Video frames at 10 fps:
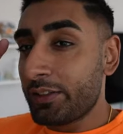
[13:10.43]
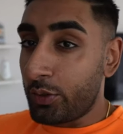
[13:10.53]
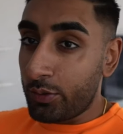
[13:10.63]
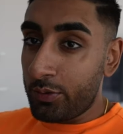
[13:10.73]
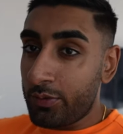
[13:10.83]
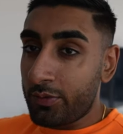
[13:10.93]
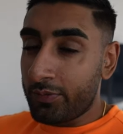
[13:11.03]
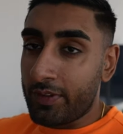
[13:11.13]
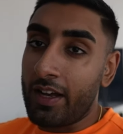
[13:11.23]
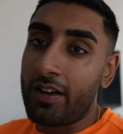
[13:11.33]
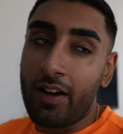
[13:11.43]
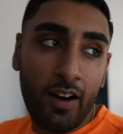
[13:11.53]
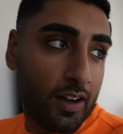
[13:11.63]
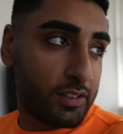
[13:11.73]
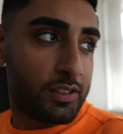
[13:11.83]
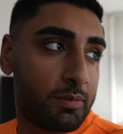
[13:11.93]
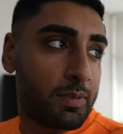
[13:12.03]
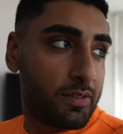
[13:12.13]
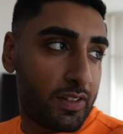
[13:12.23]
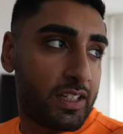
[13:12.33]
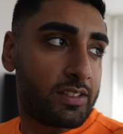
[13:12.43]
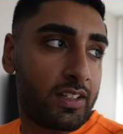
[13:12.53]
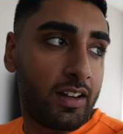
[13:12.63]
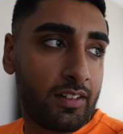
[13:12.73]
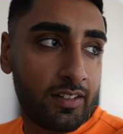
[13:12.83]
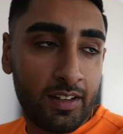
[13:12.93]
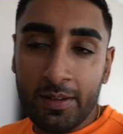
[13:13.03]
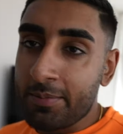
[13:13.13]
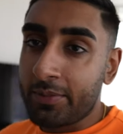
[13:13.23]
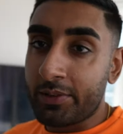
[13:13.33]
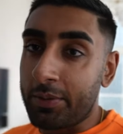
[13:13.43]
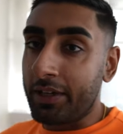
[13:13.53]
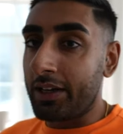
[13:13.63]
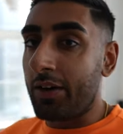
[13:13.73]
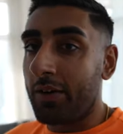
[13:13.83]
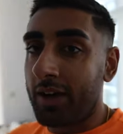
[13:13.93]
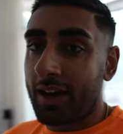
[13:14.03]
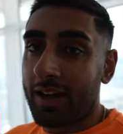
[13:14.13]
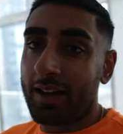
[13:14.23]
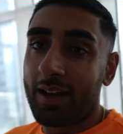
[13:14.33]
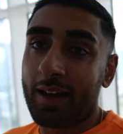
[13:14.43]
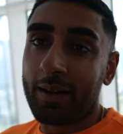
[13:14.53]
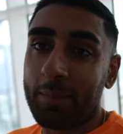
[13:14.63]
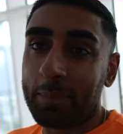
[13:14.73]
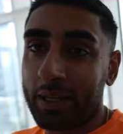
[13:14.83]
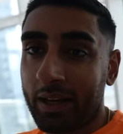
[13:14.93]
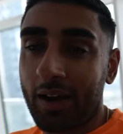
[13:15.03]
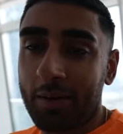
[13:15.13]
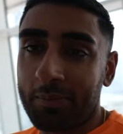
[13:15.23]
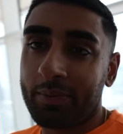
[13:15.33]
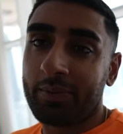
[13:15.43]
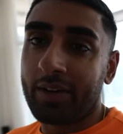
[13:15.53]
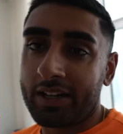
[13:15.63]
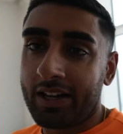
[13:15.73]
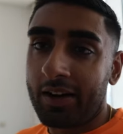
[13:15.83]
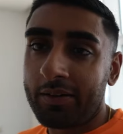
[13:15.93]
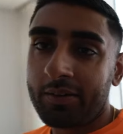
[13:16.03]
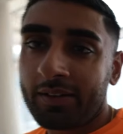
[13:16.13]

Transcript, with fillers: two. The car should be finished now. So we're gonna go ahead and pick it up right now.